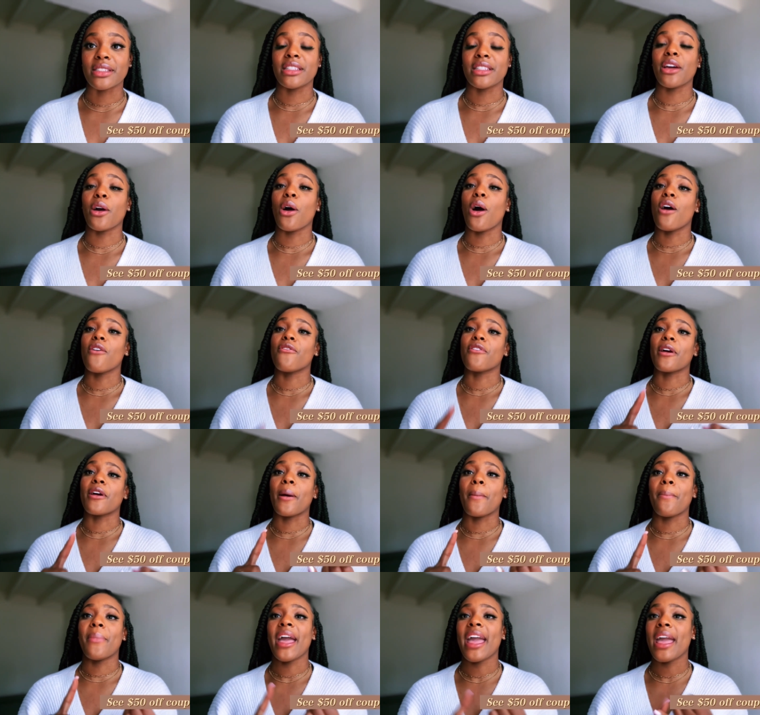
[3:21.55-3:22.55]
They offer a
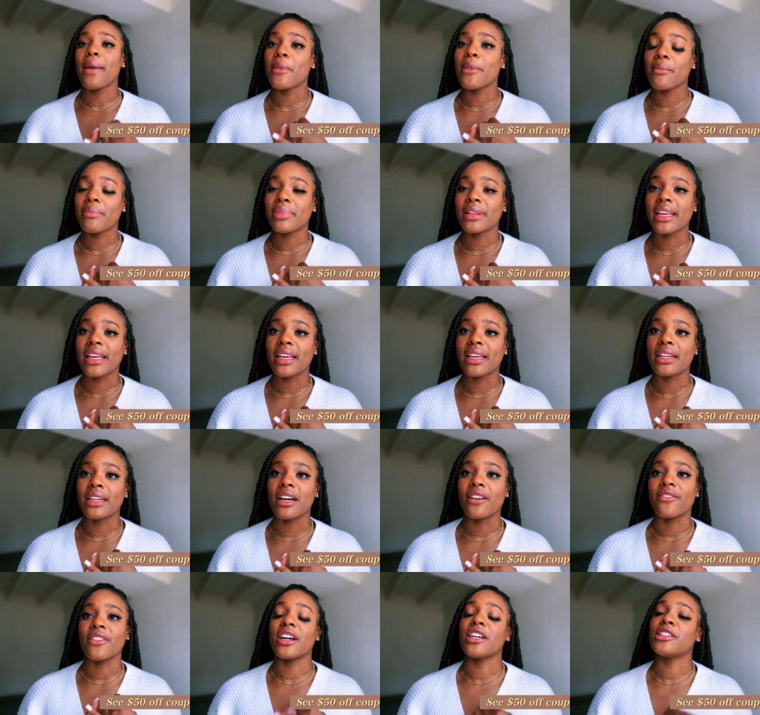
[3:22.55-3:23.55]
payment plan
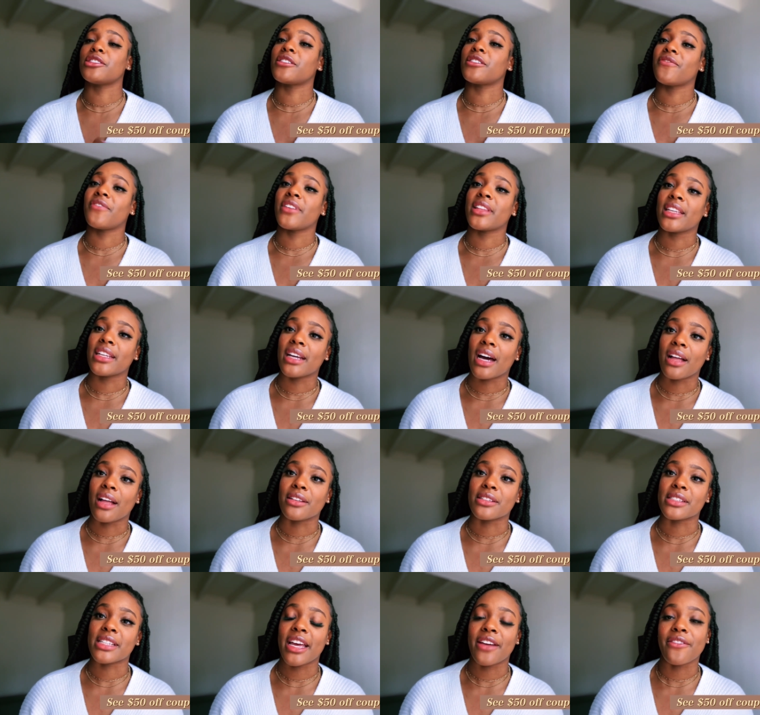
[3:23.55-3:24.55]
of one hundred fifty
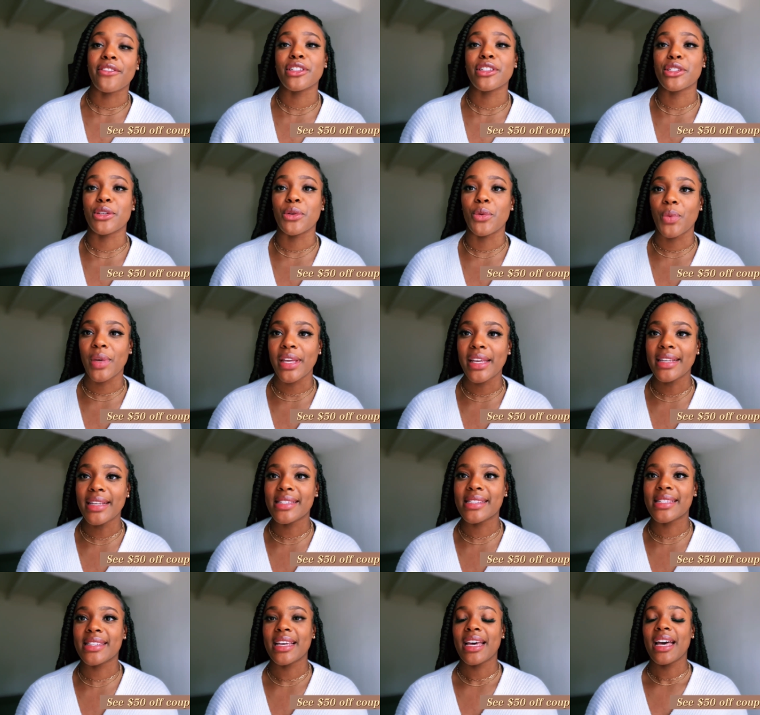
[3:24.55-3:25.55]
dollars every two
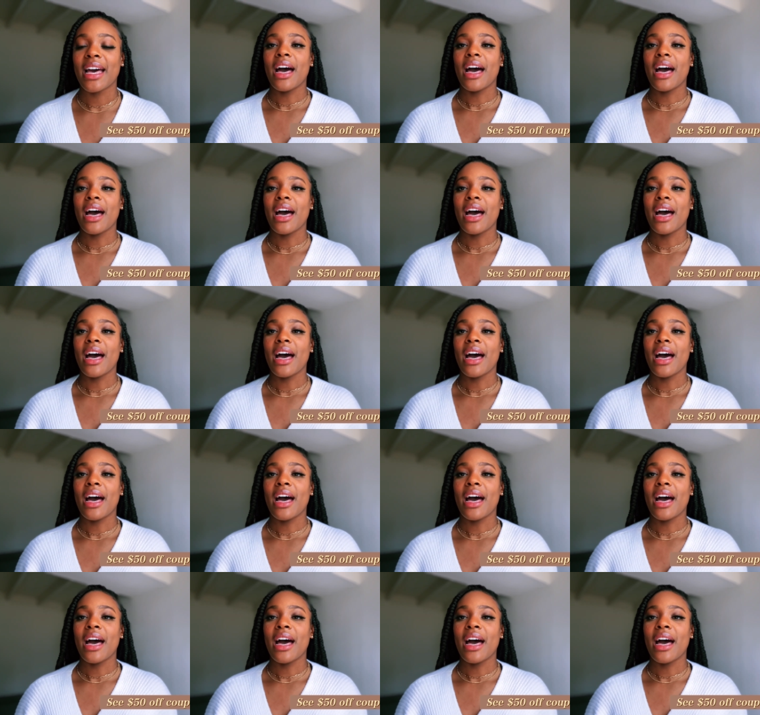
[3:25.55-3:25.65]
weeks.